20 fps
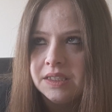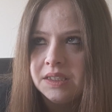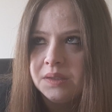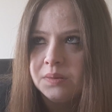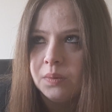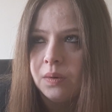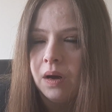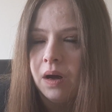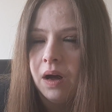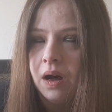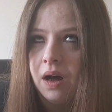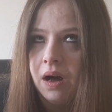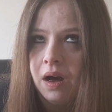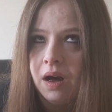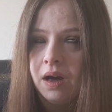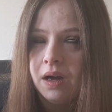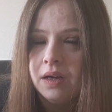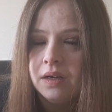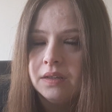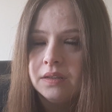this is what
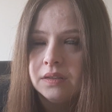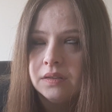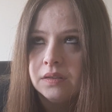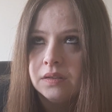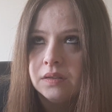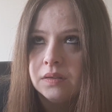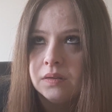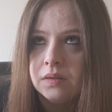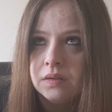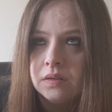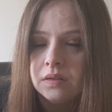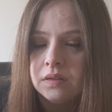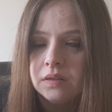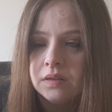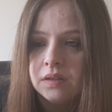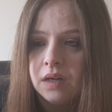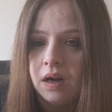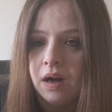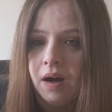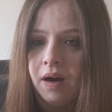
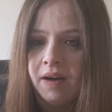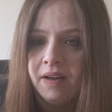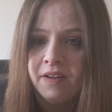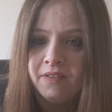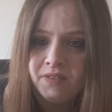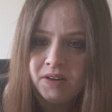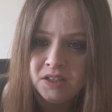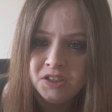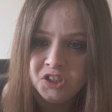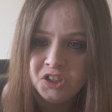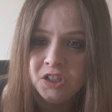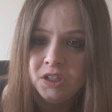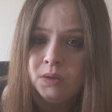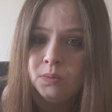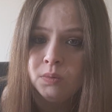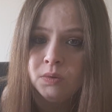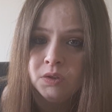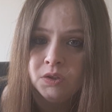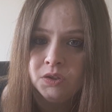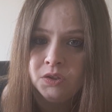I
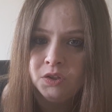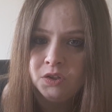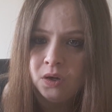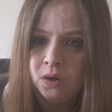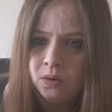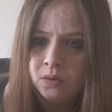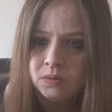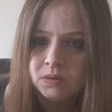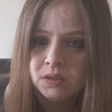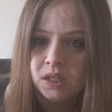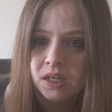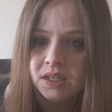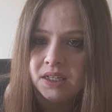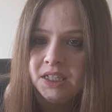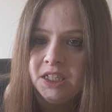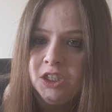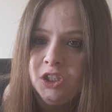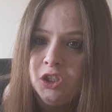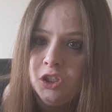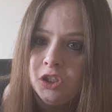eventually was told, that
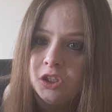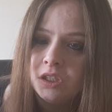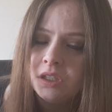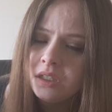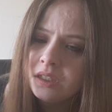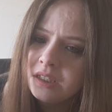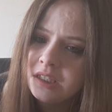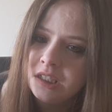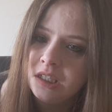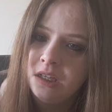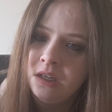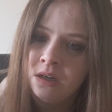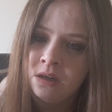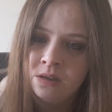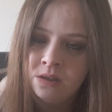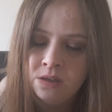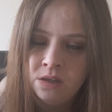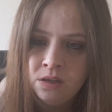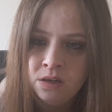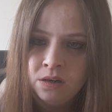he does
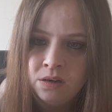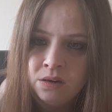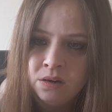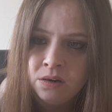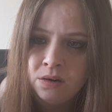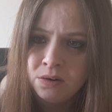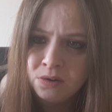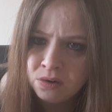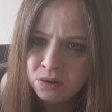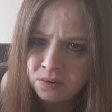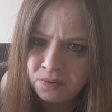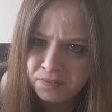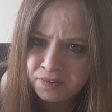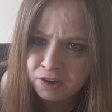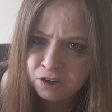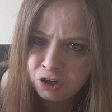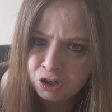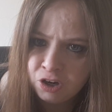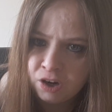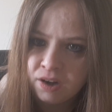
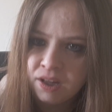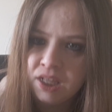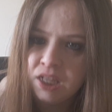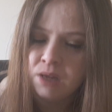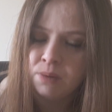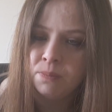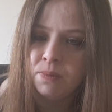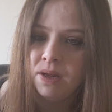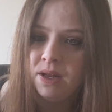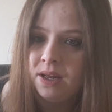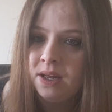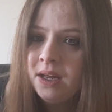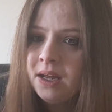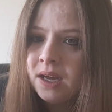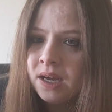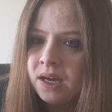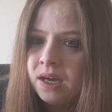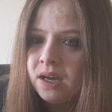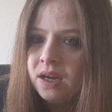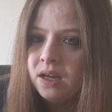like
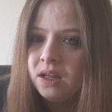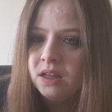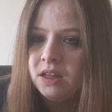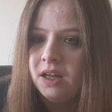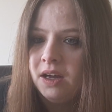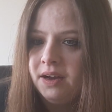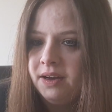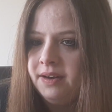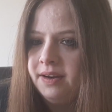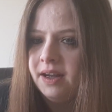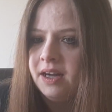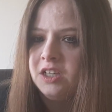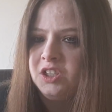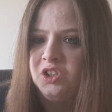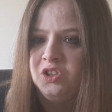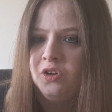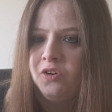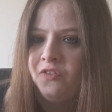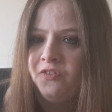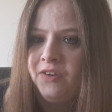me, that in
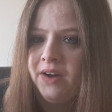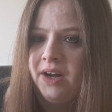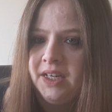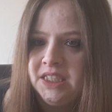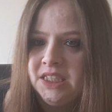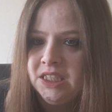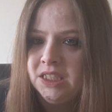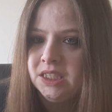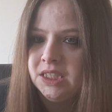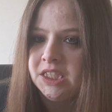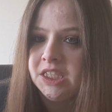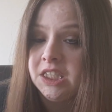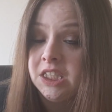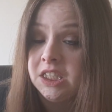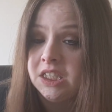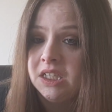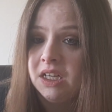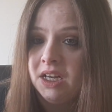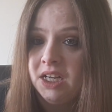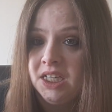actual fact he
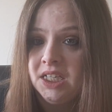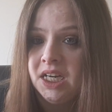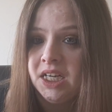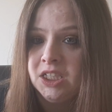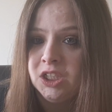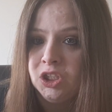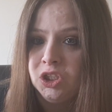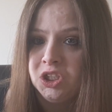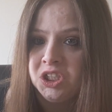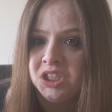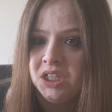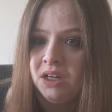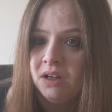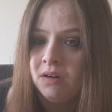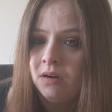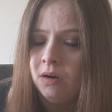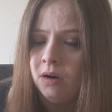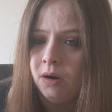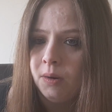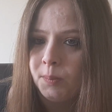tends to
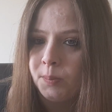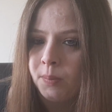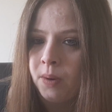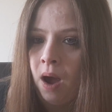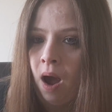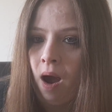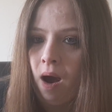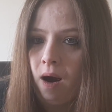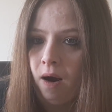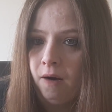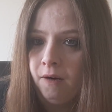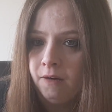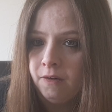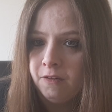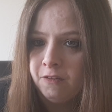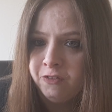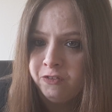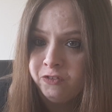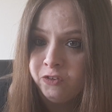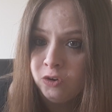stick up
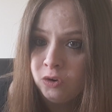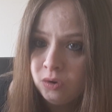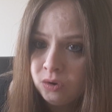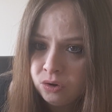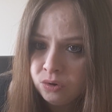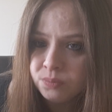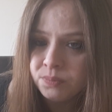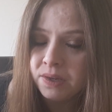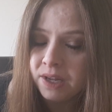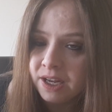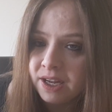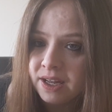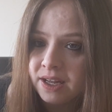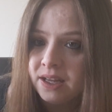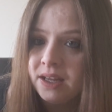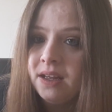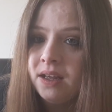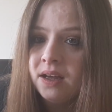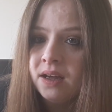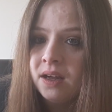for
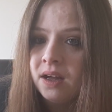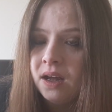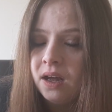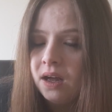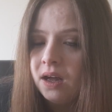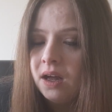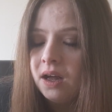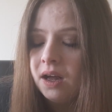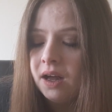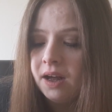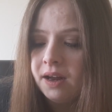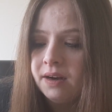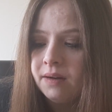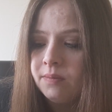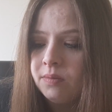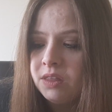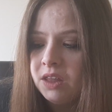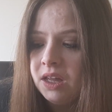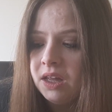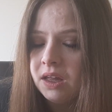me.
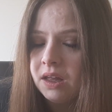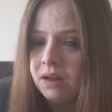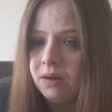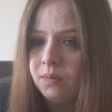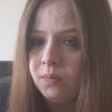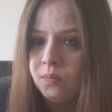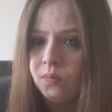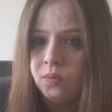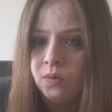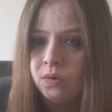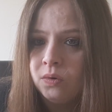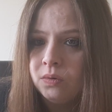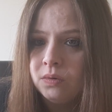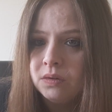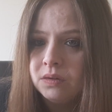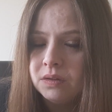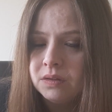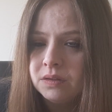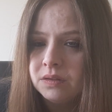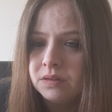And I'm thinking,
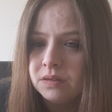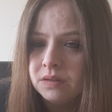well,